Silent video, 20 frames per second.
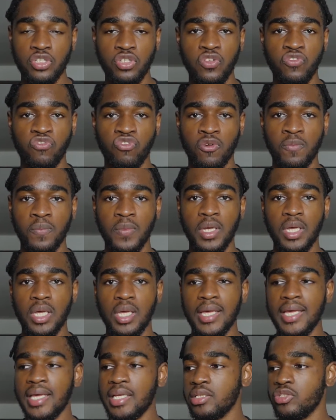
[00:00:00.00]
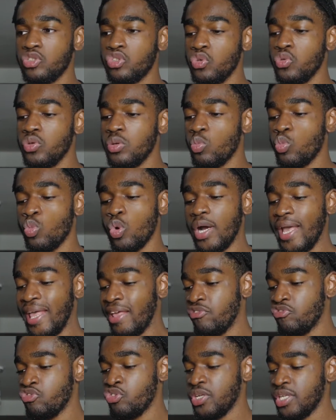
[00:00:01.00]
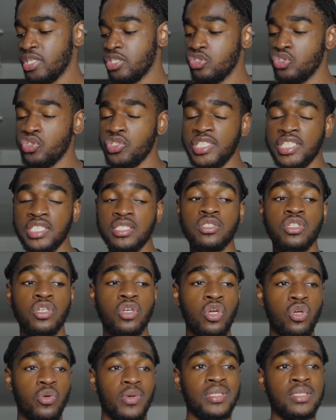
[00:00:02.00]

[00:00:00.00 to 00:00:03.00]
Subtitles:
you from doing whatever it is you need to go.